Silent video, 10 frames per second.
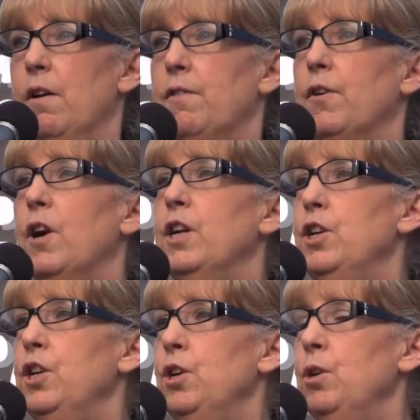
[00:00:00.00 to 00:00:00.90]
for a
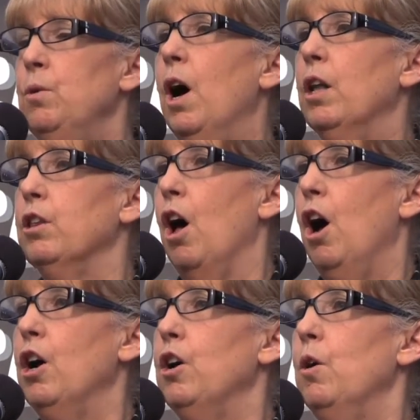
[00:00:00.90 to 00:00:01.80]
new
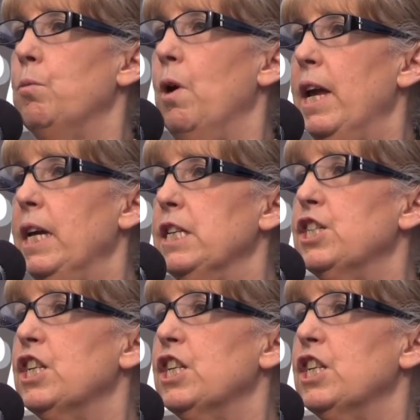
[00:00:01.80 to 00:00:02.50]
long-range